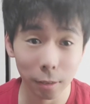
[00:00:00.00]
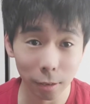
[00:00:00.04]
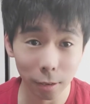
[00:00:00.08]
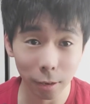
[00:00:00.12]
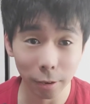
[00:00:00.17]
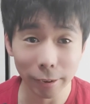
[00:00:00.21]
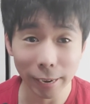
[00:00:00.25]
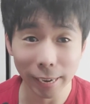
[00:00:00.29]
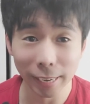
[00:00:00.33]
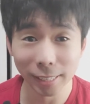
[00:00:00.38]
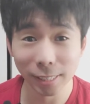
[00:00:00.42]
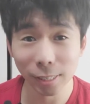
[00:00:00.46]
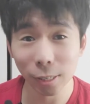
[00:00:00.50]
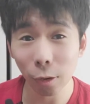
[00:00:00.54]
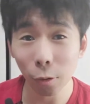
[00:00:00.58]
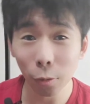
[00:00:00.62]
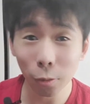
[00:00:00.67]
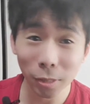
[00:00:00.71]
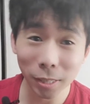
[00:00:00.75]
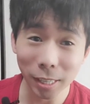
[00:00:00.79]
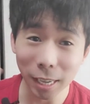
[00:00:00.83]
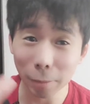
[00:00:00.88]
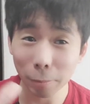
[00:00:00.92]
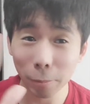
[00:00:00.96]
Alright, so
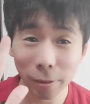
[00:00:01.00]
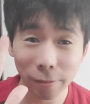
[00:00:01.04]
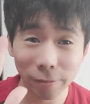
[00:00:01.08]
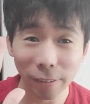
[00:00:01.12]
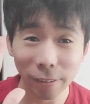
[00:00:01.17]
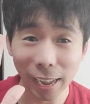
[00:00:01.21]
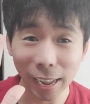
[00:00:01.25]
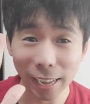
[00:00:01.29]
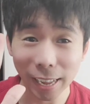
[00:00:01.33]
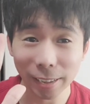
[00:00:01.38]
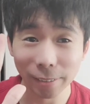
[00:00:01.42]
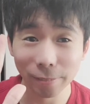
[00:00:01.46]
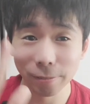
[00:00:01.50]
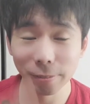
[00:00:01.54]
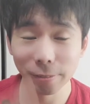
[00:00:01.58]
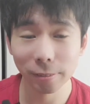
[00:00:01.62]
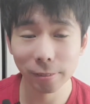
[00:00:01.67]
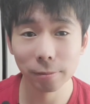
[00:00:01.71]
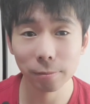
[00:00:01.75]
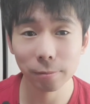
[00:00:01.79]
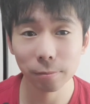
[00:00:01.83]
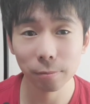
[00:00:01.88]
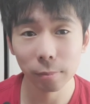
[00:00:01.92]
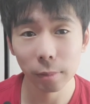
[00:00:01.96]
number 5,
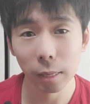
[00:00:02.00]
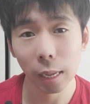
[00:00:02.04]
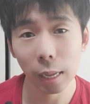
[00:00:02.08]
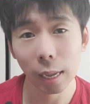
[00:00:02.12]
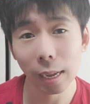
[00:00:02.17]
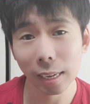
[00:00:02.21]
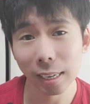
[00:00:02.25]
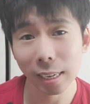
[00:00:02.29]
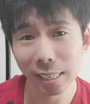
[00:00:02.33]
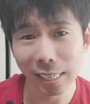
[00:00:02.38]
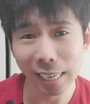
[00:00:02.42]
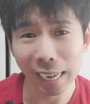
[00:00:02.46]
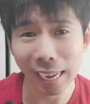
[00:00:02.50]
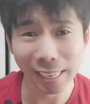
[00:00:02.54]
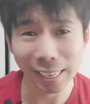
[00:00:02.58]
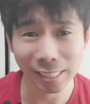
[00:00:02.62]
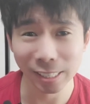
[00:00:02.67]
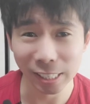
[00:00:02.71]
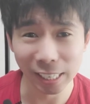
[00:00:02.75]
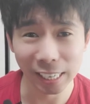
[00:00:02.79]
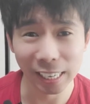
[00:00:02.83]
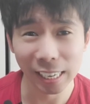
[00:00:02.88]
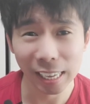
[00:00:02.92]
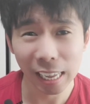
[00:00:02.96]

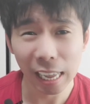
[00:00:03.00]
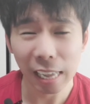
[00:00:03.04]
kanji.